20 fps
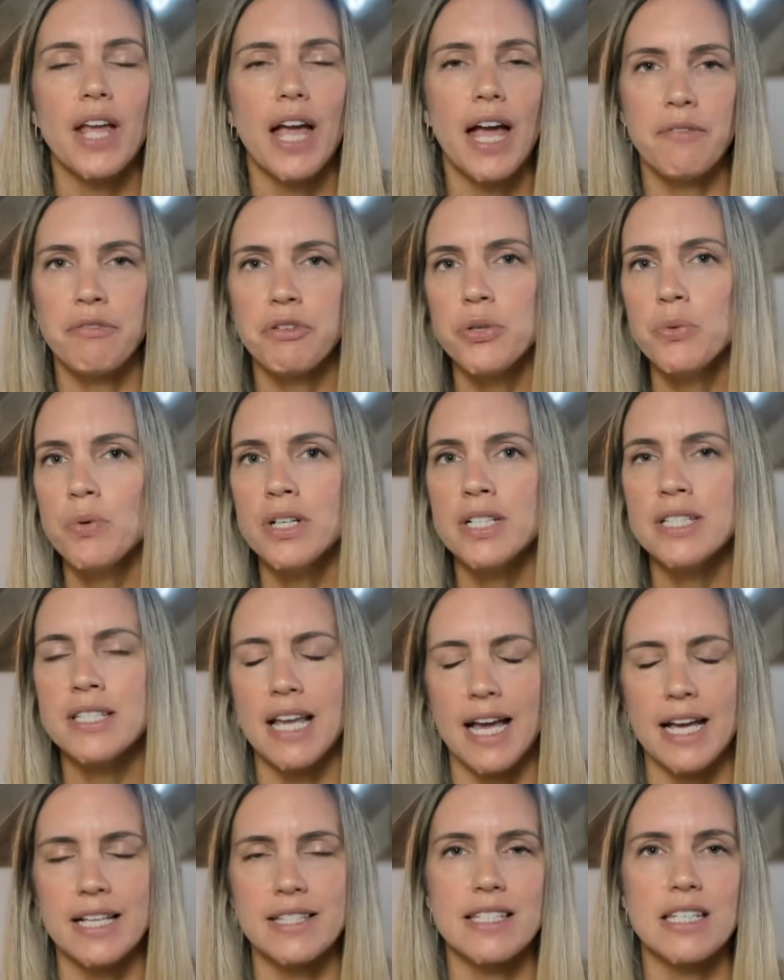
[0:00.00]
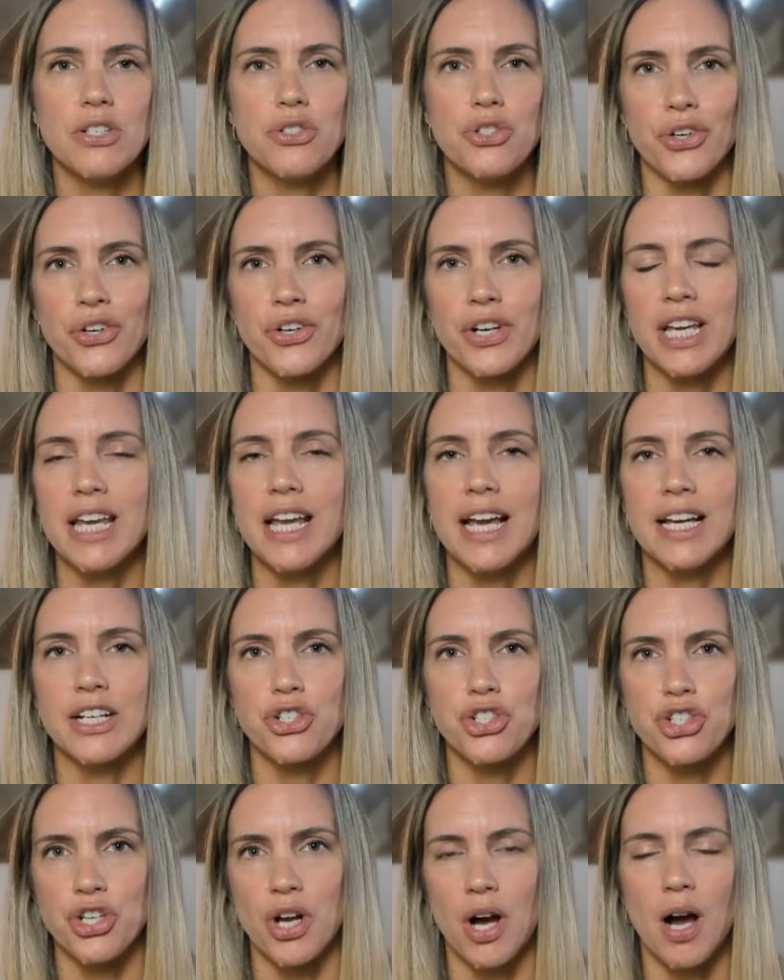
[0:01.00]
Everyone's Etsy journey
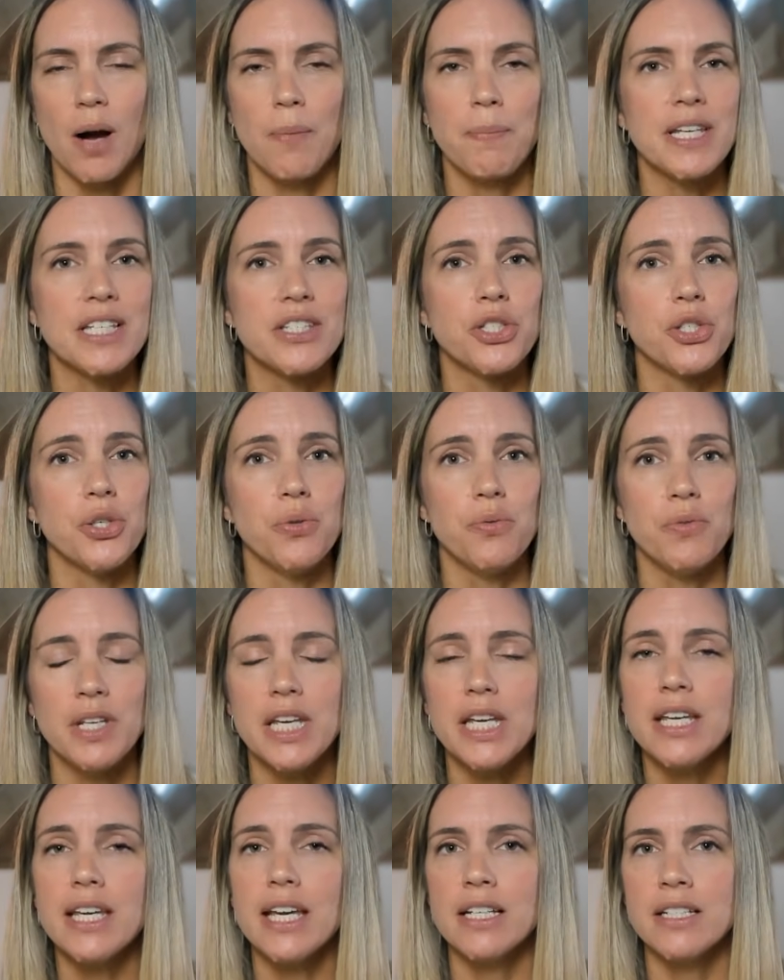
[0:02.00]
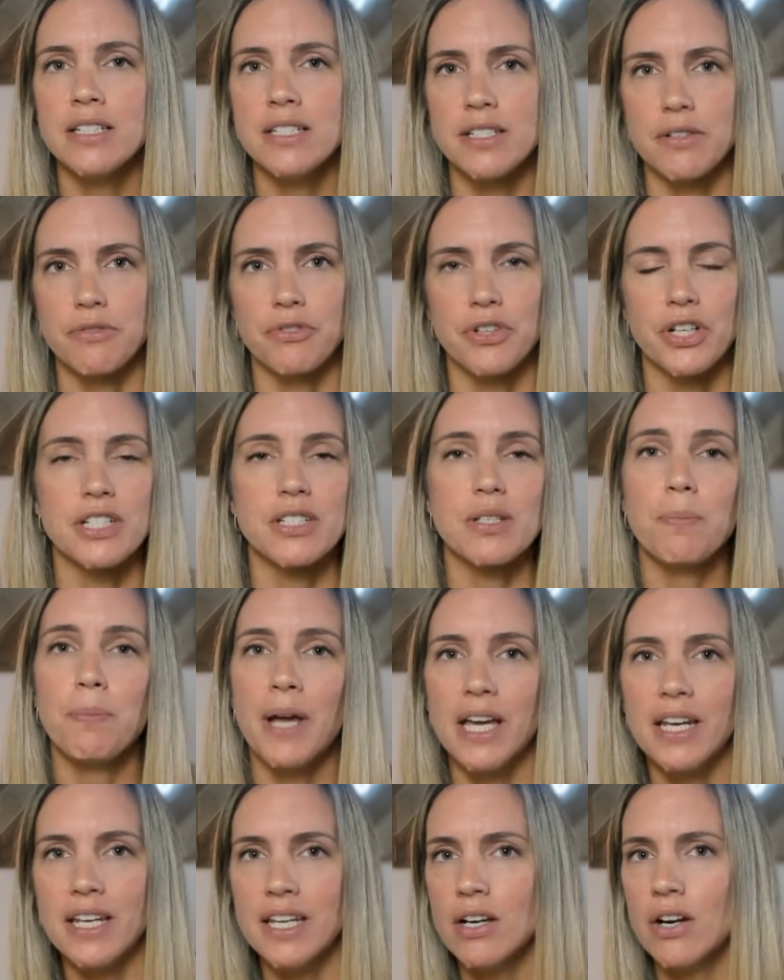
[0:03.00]
and shop is unique and different
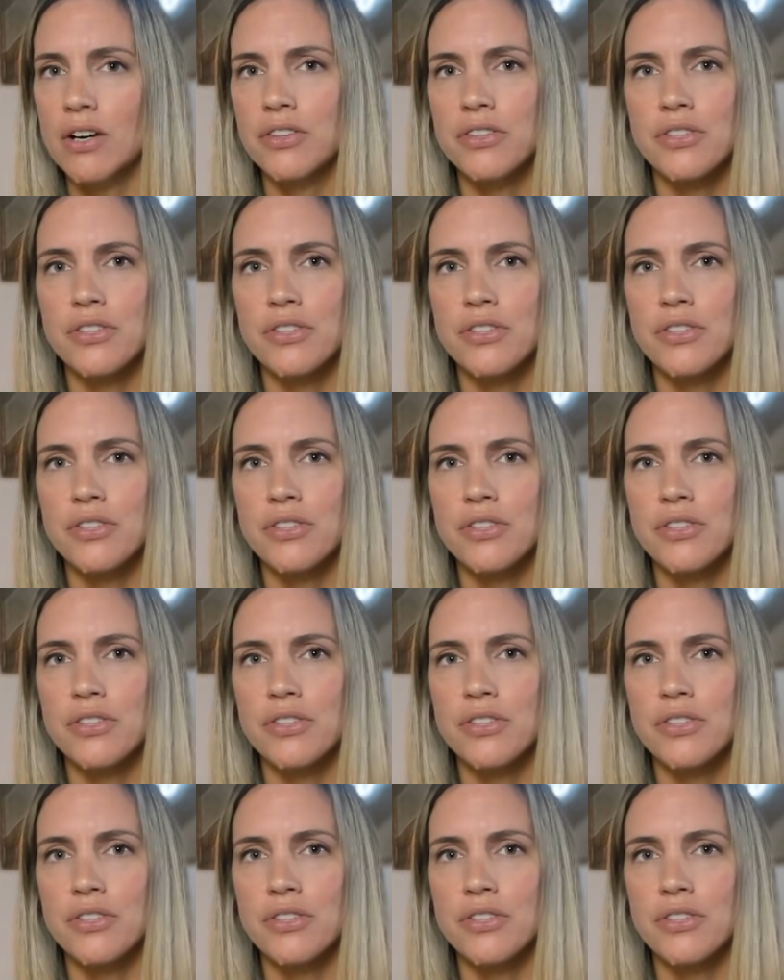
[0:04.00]
depending on